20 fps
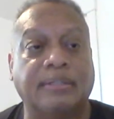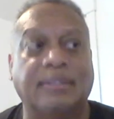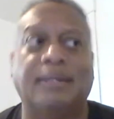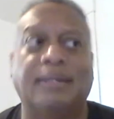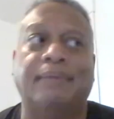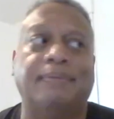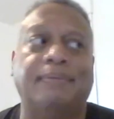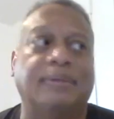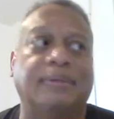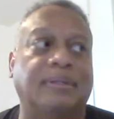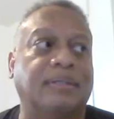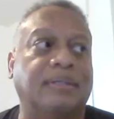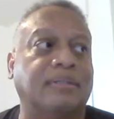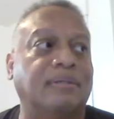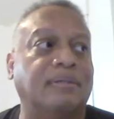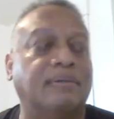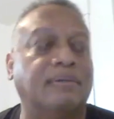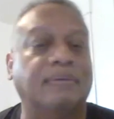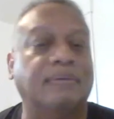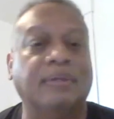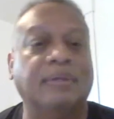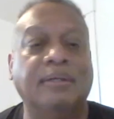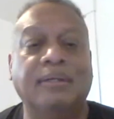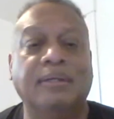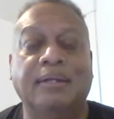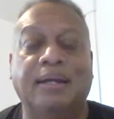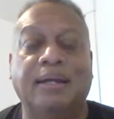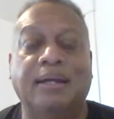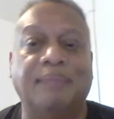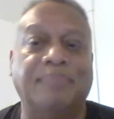And then I realized, oh,
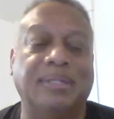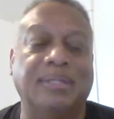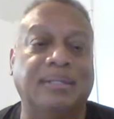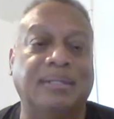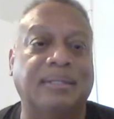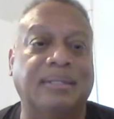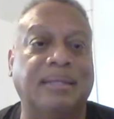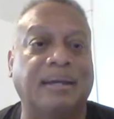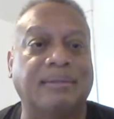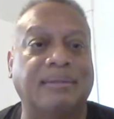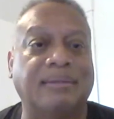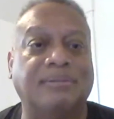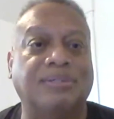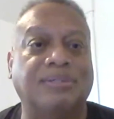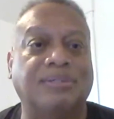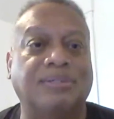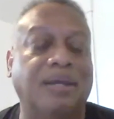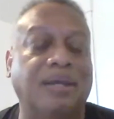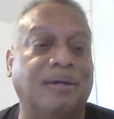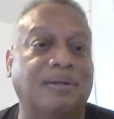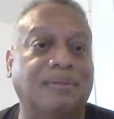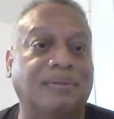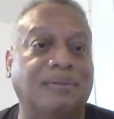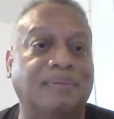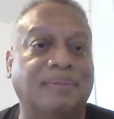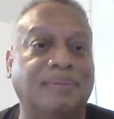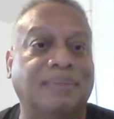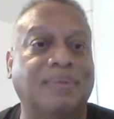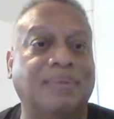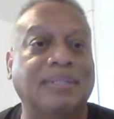I've been in that jail
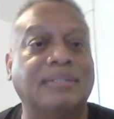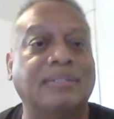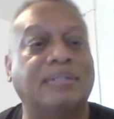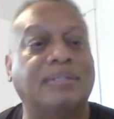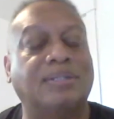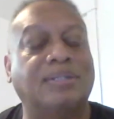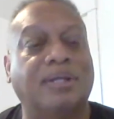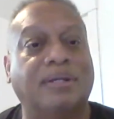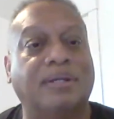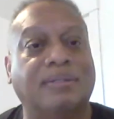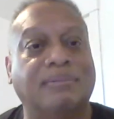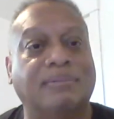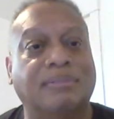when it was a jail.